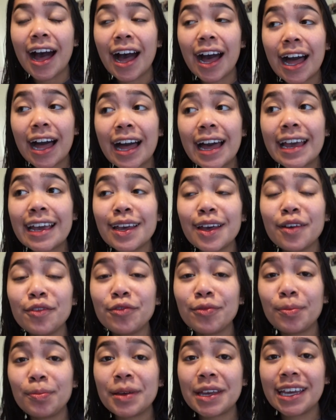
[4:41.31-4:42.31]
I
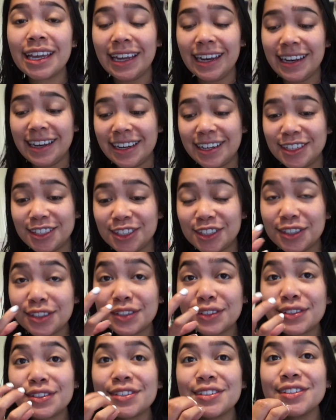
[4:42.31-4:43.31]
have been
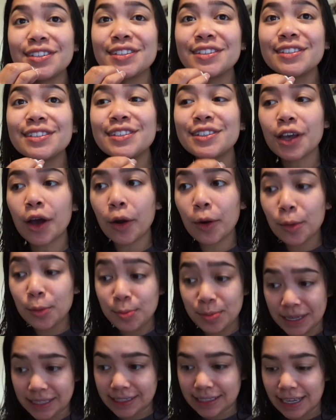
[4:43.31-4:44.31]
so
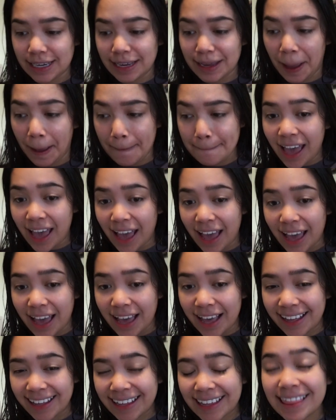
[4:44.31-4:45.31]
busy.
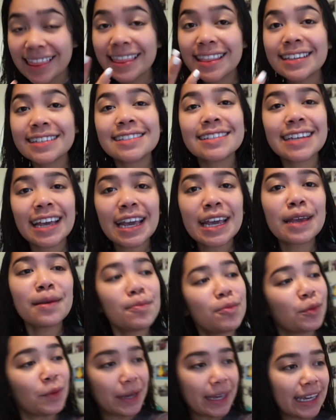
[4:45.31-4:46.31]
In the
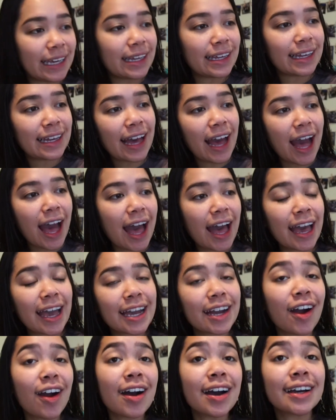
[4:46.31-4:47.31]
same week,
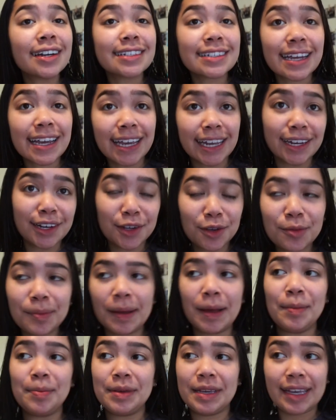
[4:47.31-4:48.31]
I got a new
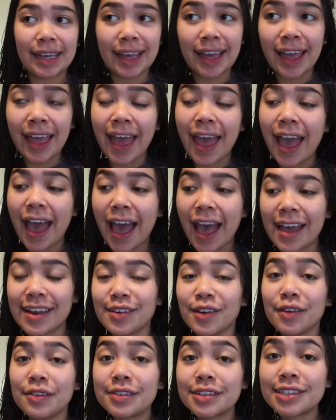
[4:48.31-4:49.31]
puppy
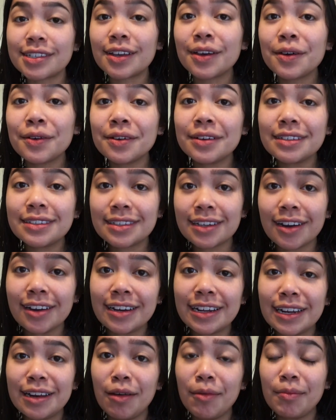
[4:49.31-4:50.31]
and also
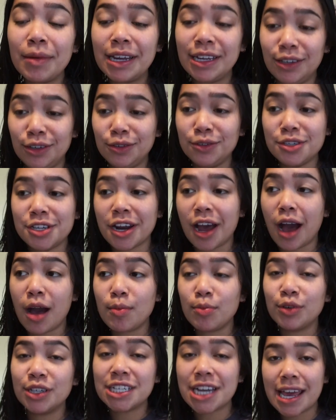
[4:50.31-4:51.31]
started my new
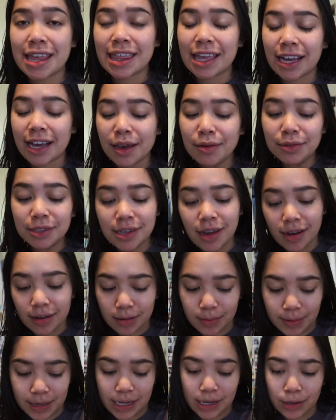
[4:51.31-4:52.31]
job, which I think I will
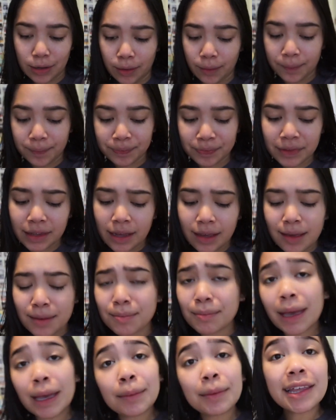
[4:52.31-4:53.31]
talk about
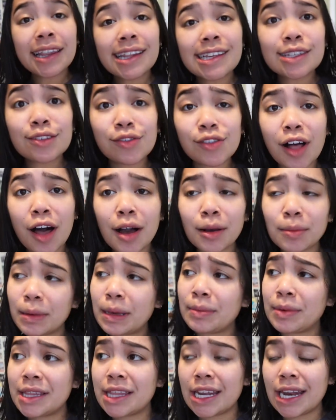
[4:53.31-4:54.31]
maybe in this vlog,
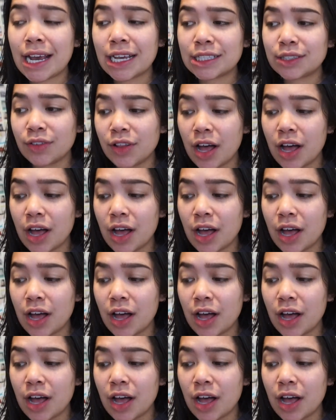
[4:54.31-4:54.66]
maybe in the next